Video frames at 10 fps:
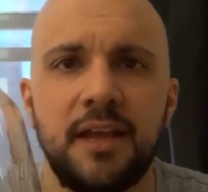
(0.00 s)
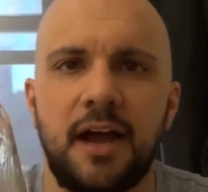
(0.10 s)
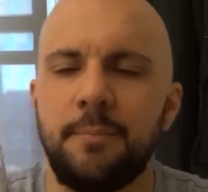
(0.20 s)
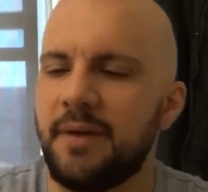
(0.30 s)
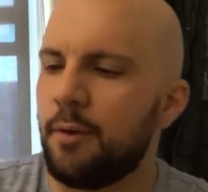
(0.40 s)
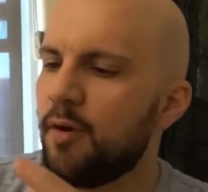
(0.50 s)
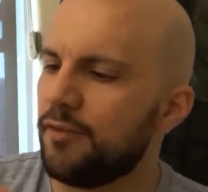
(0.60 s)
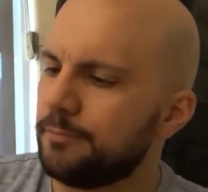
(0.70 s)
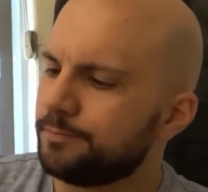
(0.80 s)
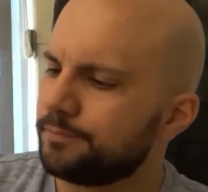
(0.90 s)
Um,
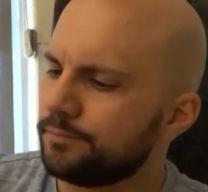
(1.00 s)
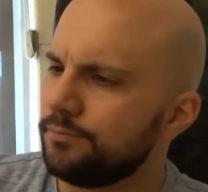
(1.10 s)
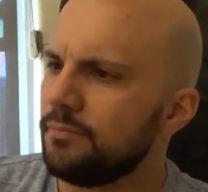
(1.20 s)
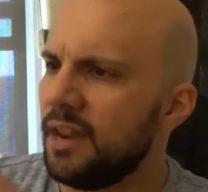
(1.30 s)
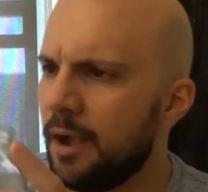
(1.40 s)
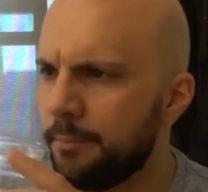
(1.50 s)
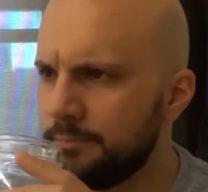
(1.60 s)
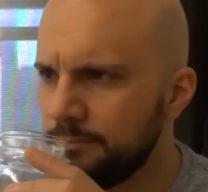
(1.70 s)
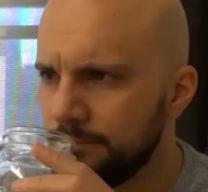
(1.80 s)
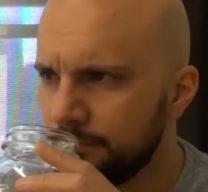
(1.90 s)
however, um,
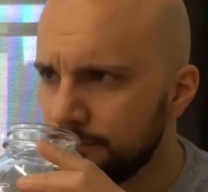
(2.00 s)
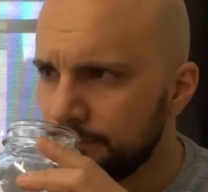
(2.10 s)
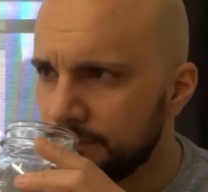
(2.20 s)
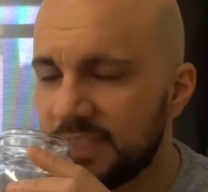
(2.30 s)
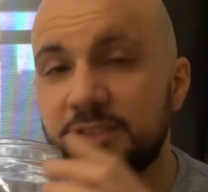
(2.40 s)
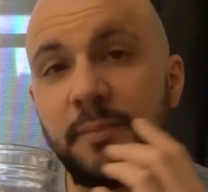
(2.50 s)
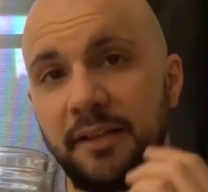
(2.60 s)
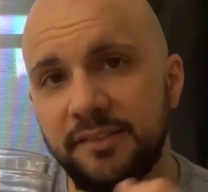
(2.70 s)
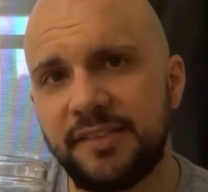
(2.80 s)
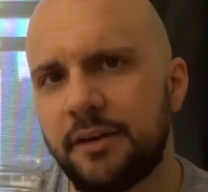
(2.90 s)
the
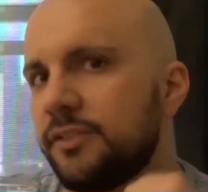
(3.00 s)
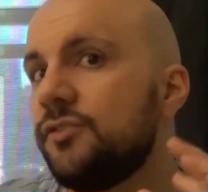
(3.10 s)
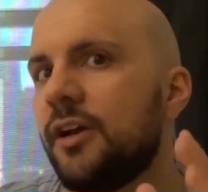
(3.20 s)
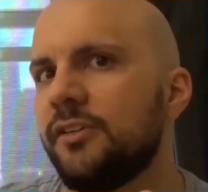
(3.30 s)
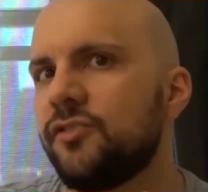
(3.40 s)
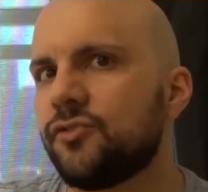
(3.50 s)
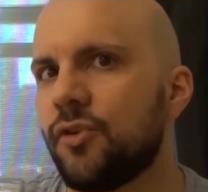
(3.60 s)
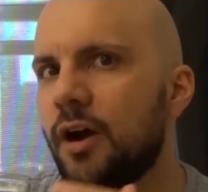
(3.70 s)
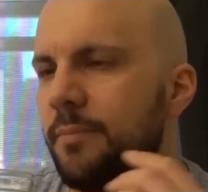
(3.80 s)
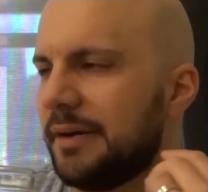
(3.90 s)
smell is there. It's not as
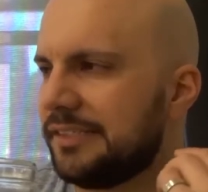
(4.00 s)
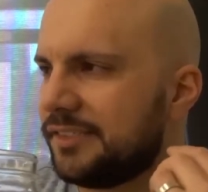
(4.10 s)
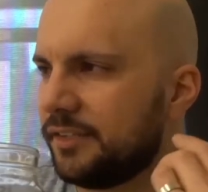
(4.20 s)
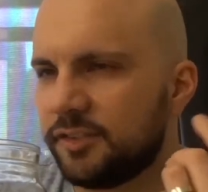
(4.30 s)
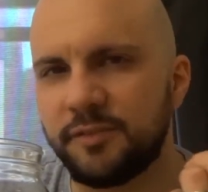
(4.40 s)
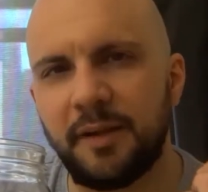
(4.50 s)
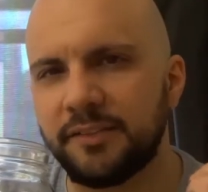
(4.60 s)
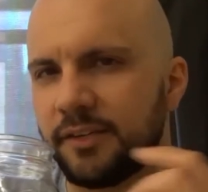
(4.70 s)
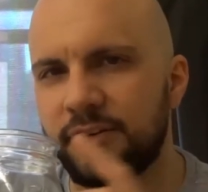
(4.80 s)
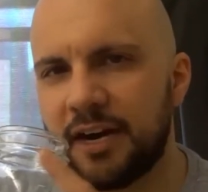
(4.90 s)
strong, but it still
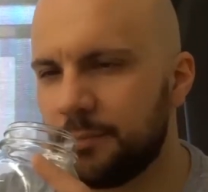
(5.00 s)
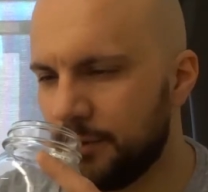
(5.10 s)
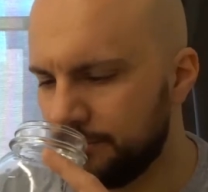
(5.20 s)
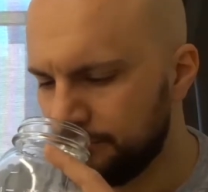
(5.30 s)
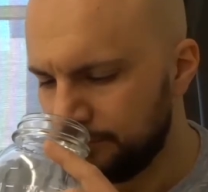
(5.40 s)
smells incredible.